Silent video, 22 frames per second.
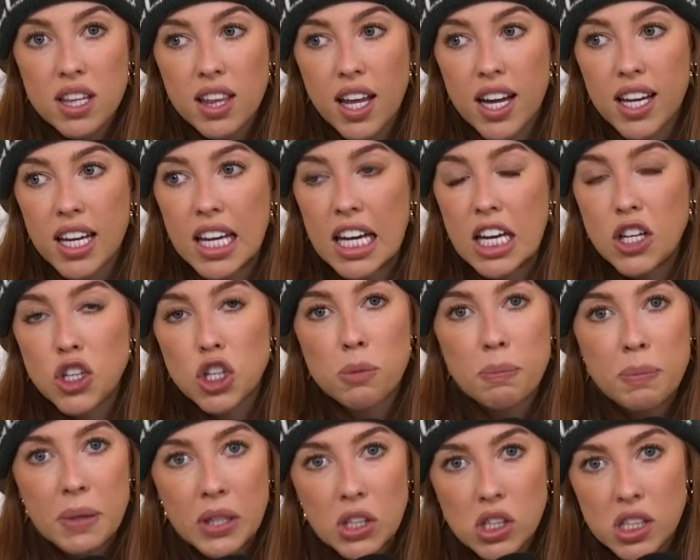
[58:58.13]
Like in your
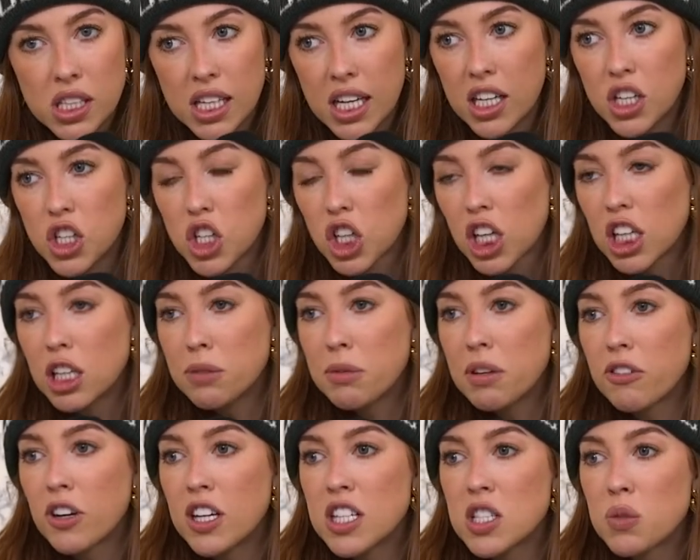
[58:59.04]
building, you're going to be
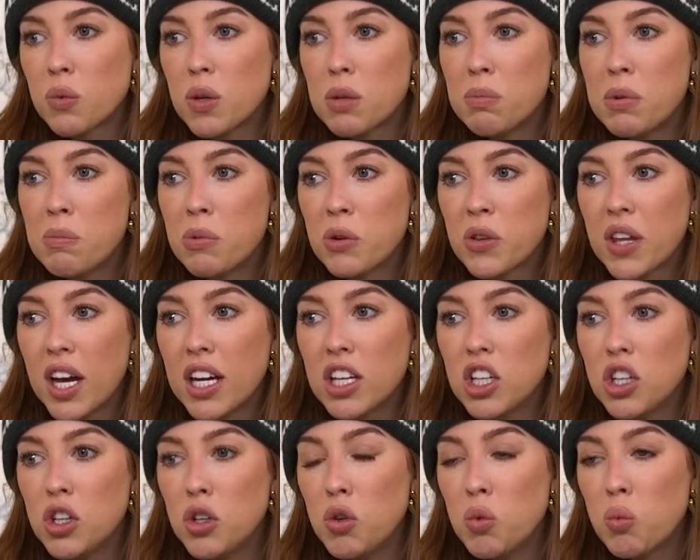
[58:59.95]
friends with people that
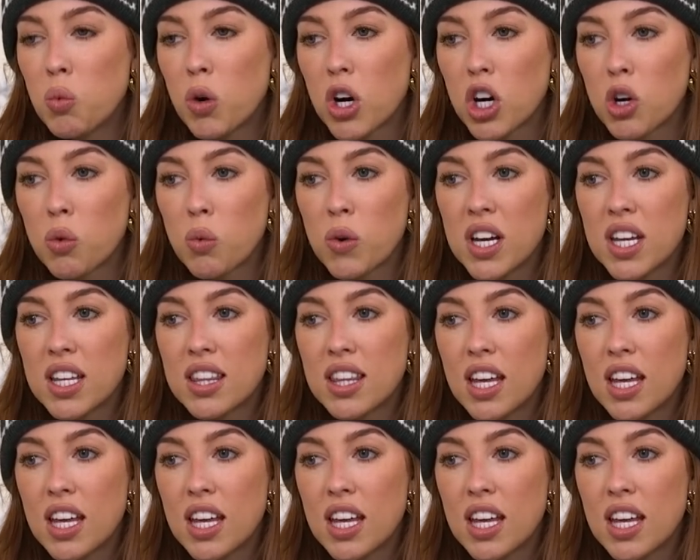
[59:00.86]
you work with.